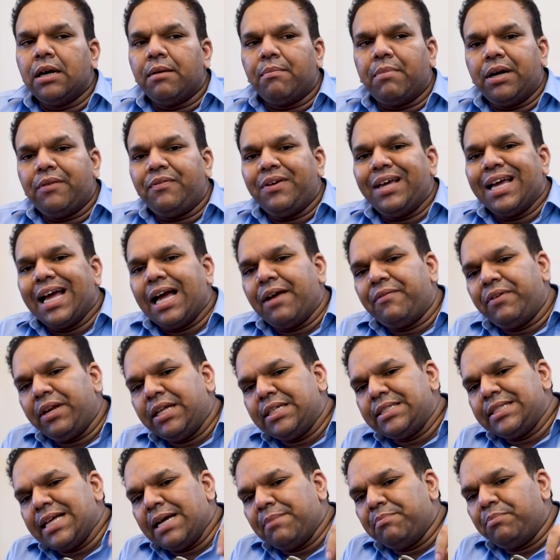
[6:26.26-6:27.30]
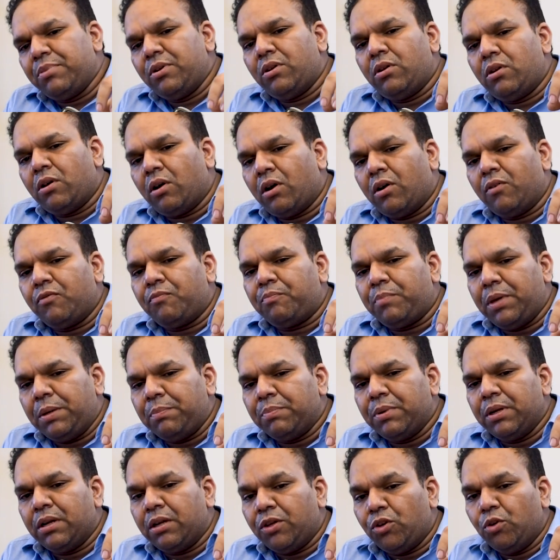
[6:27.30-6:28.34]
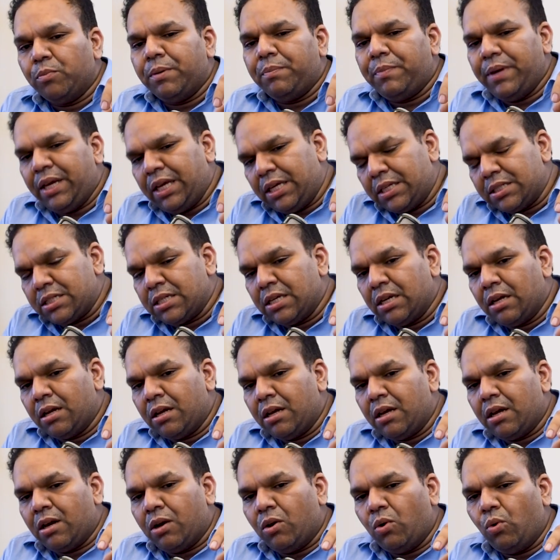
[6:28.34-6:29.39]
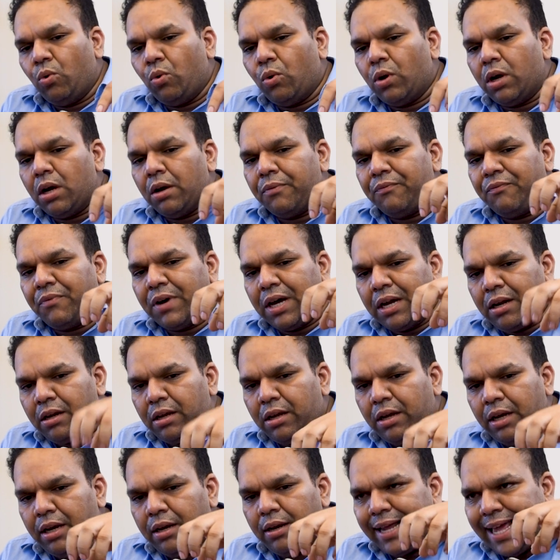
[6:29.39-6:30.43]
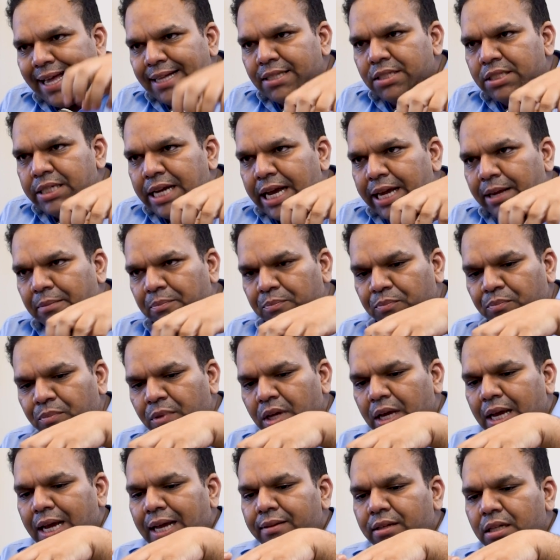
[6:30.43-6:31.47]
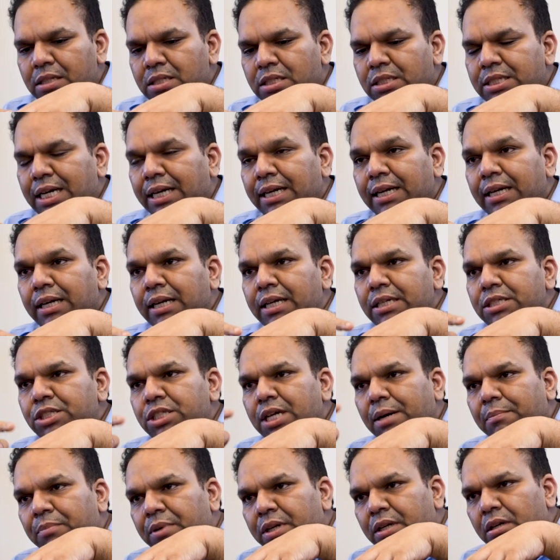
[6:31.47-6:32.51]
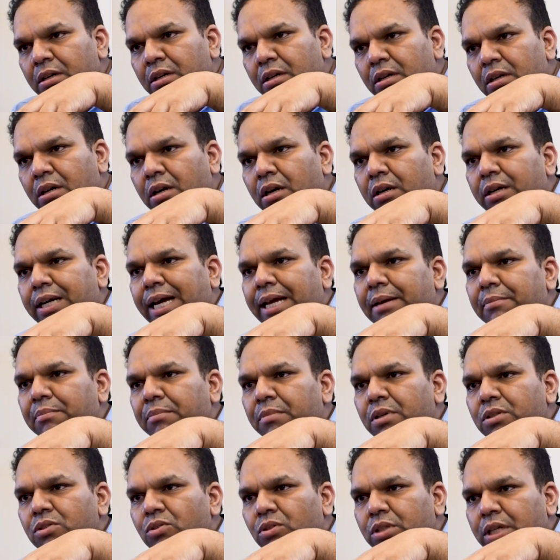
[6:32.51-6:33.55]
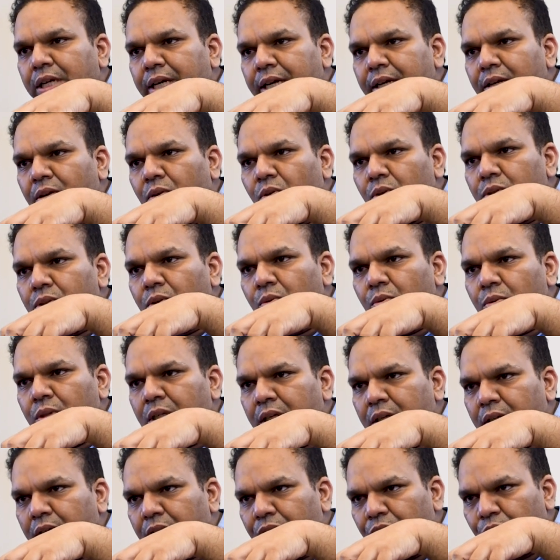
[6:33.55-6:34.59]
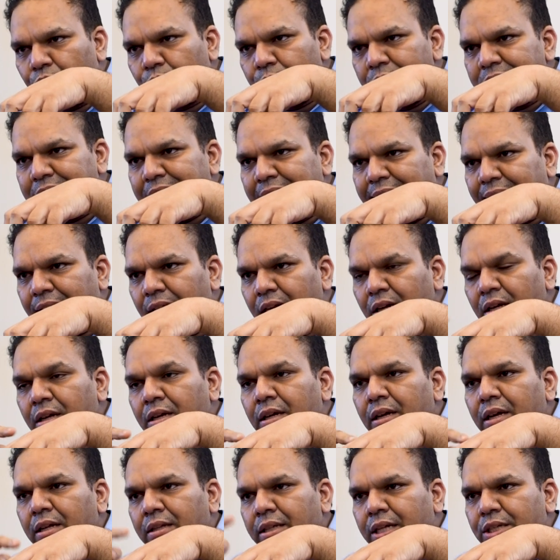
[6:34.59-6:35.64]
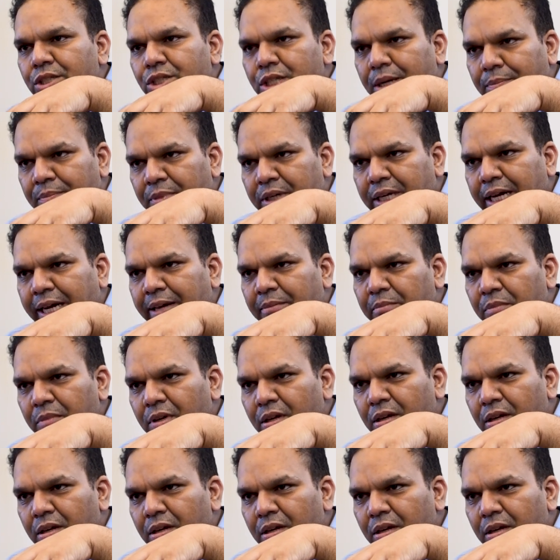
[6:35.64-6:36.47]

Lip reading: But we have an example of people, human beings, who were in X time and then suddenly jumped time. So they didn't go through the usual cycle. They jumped time.